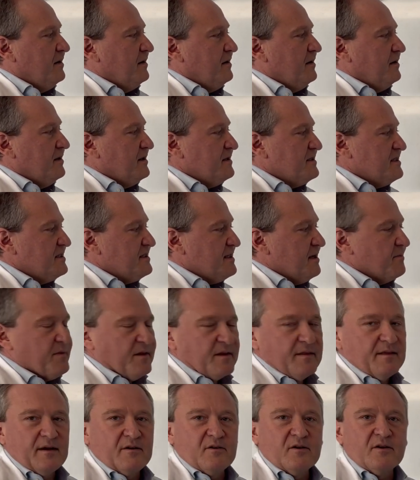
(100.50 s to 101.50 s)
This is
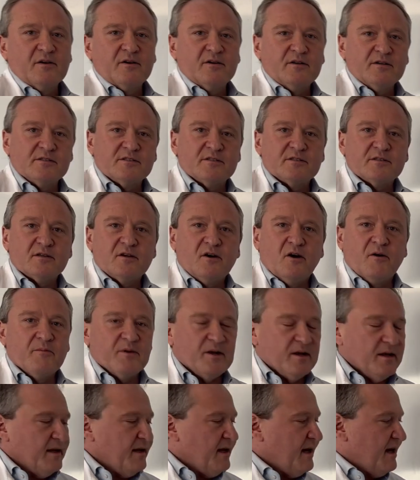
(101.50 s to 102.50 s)
something that occurs
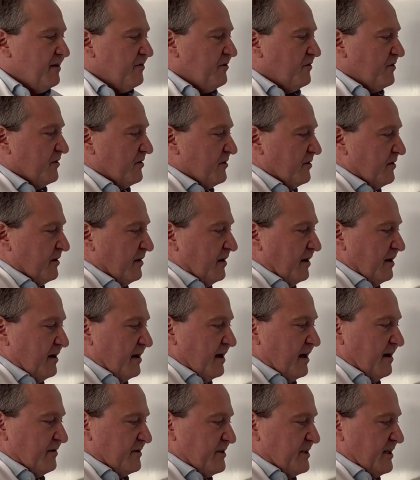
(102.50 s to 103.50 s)
commonly after
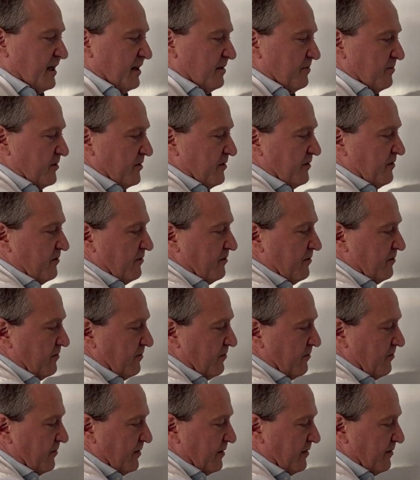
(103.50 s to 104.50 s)
childbirth,
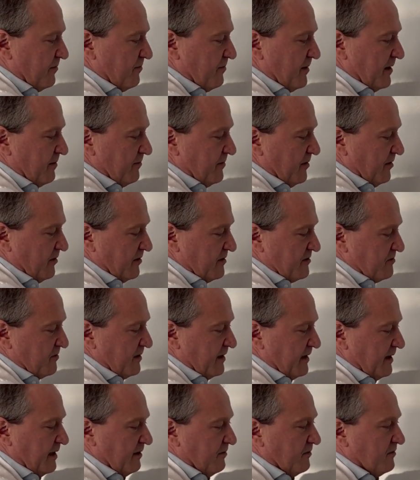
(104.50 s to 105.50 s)
where the baby on its
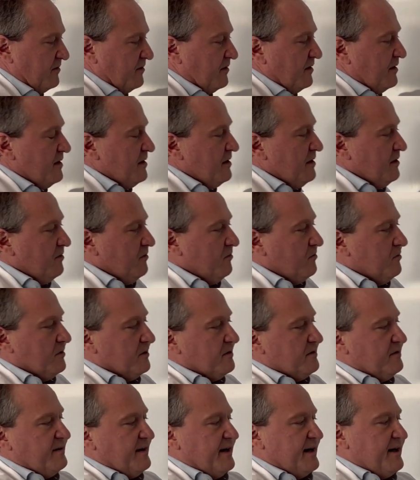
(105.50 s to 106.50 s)
way out will
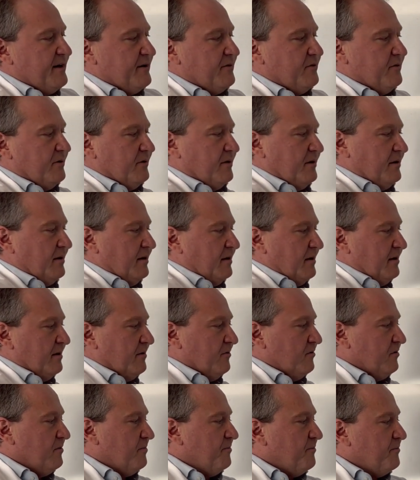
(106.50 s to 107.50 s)
tear
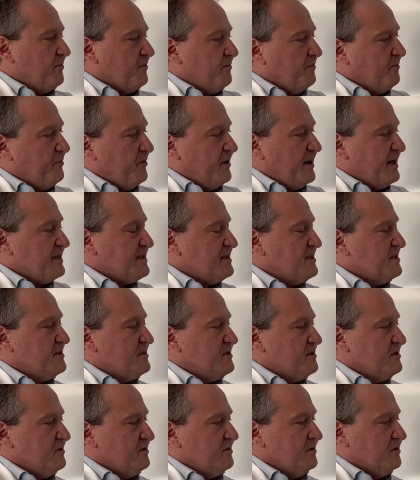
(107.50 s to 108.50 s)
or
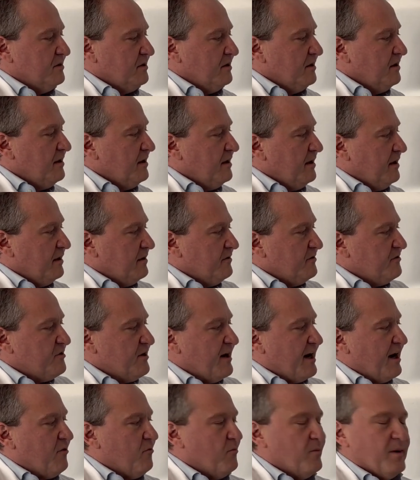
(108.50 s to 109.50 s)
press
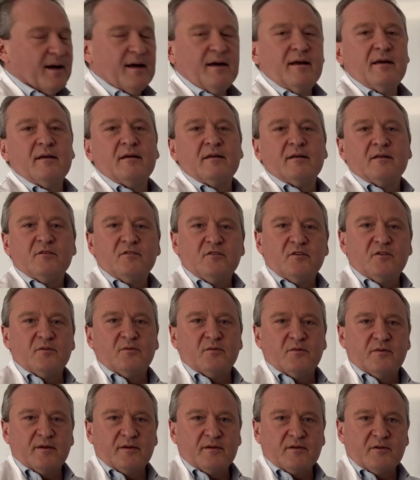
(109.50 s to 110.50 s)
trauma
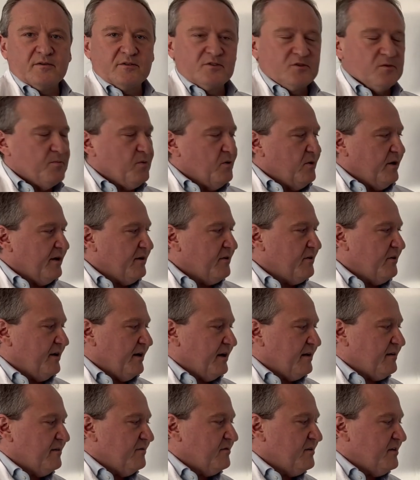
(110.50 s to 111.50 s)
to the supporting
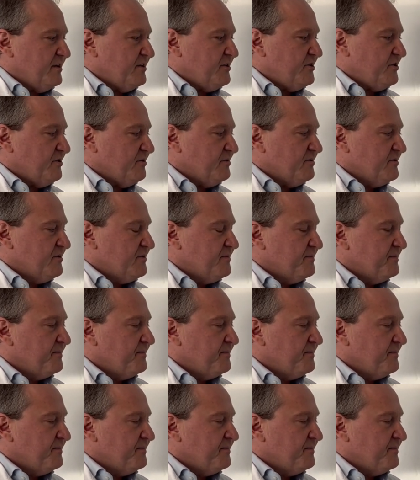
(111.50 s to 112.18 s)
connective tissues.